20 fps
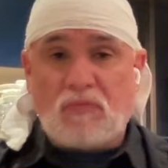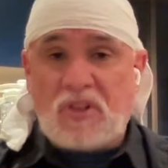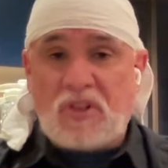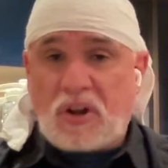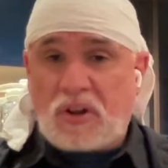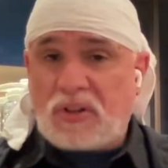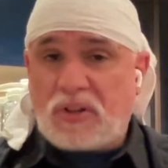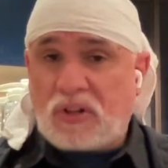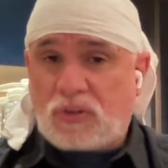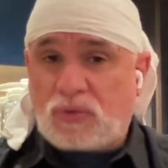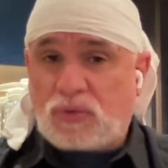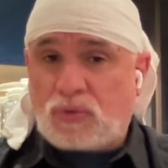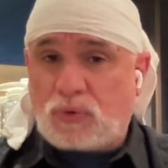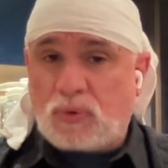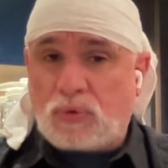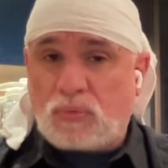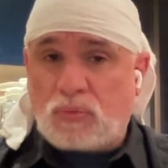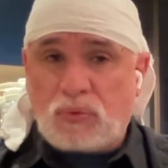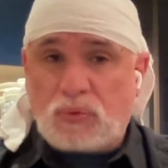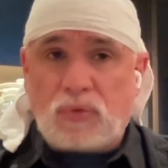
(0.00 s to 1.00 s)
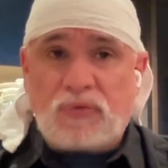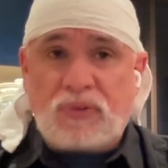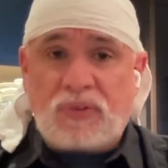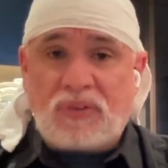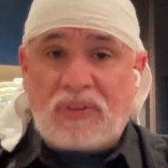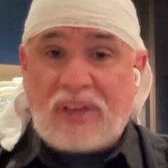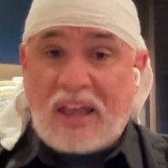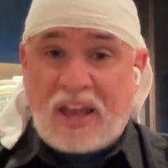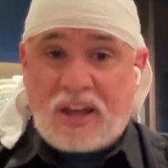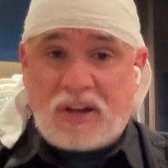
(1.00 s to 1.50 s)
Another thing that's through the roof
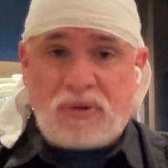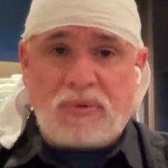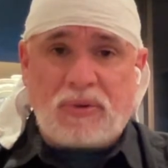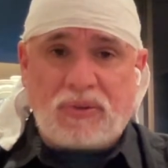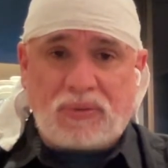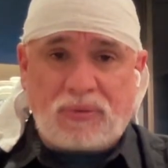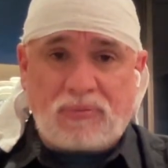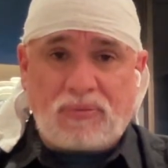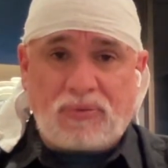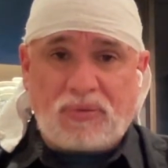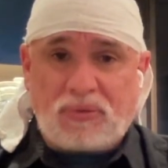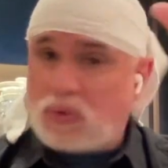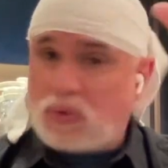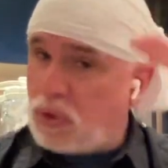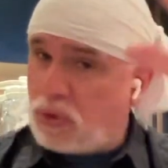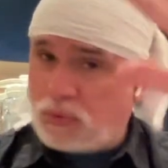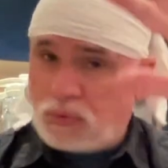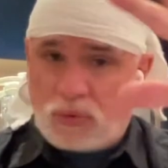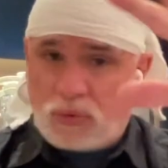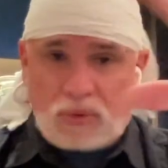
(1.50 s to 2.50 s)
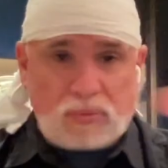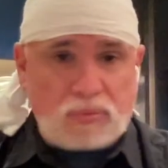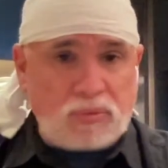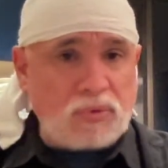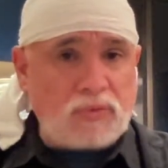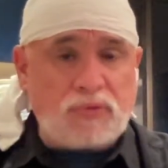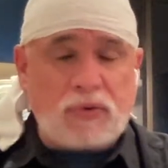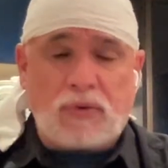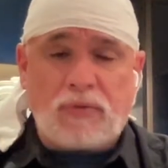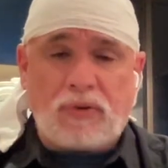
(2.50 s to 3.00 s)
is aneurysms. Through the
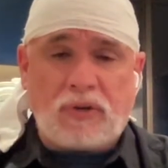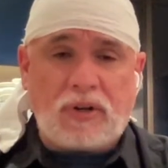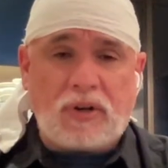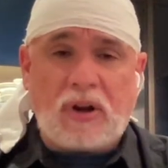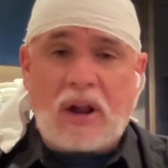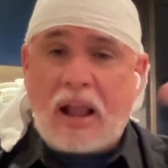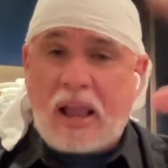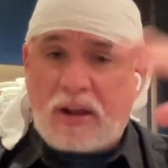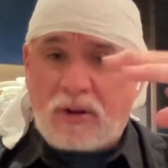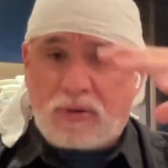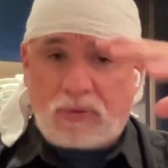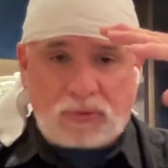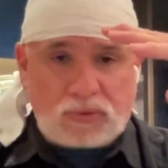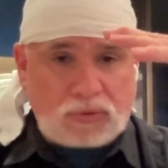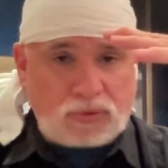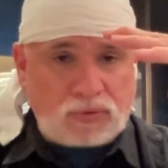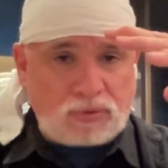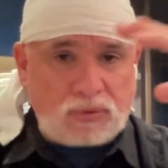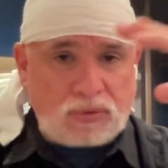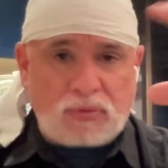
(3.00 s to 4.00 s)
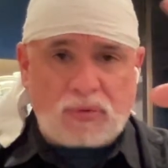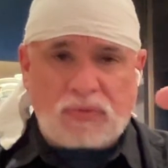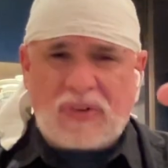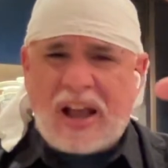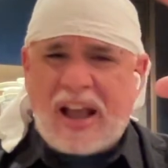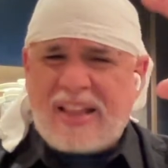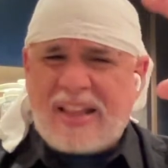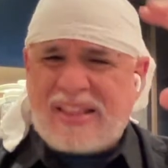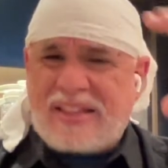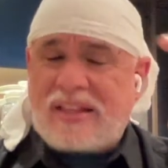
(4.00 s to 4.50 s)
roof over here. Aneurysms are through the roof.
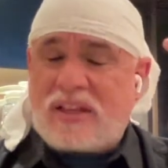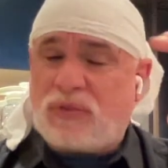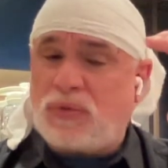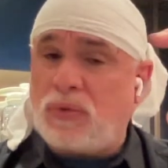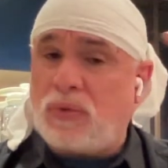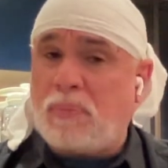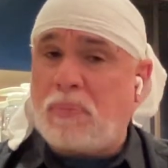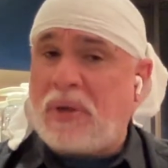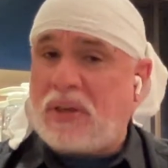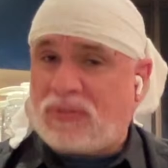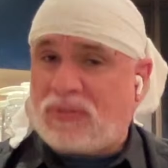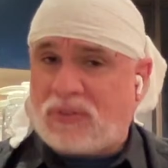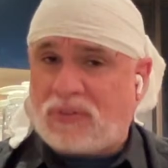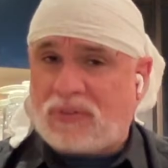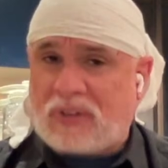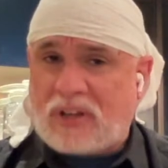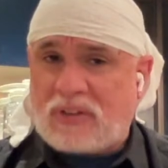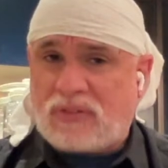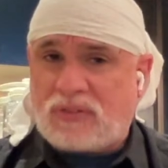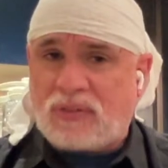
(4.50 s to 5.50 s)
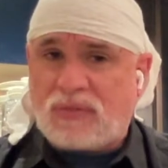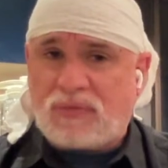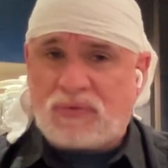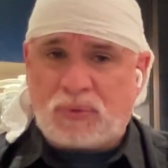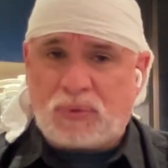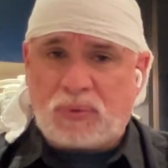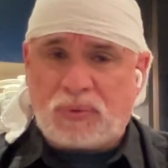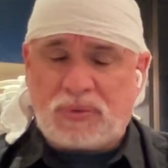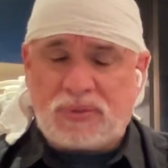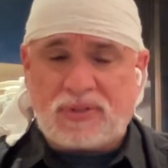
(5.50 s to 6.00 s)
I think that's through the pesticides and the
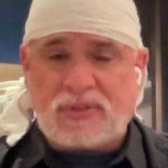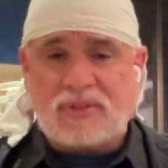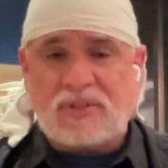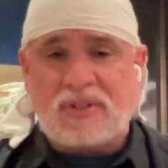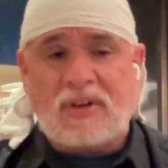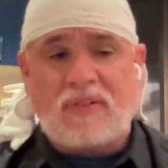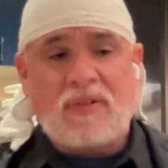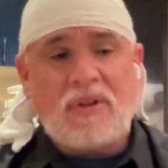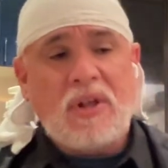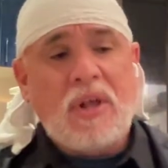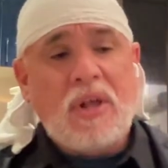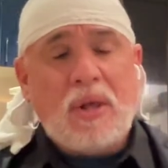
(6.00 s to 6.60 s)
foods and stuff.